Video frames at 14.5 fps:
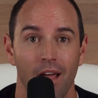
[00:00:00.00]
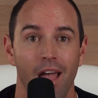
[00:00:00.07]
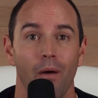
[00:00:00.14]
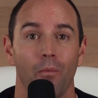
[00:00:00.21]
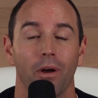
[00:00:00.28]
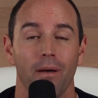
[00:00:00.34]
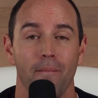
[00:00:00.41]

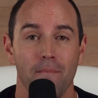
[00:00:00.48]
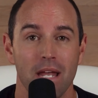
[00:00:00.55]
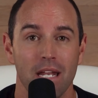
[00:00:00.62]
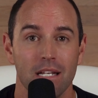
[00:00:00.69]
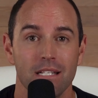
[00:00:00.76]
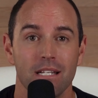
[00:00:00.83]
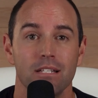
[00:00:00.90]
and we're
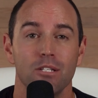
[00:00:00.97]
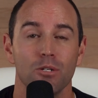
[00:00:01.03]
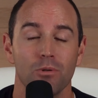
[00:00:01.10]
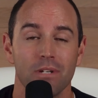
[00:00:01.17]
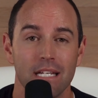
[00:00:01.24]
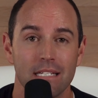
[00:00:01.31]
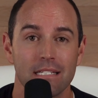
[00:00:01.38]
committed to
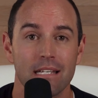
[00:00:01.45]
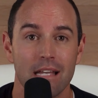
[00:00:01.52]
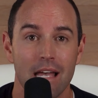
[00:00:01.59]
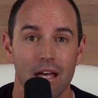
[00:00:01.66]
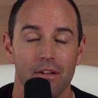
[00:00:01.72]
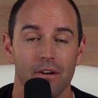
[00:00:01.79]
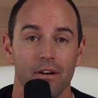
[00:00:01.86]
doing it
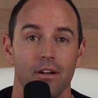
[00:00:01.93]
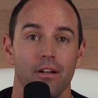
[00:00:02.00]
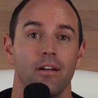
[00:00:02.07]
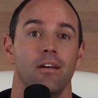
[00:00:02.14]
together.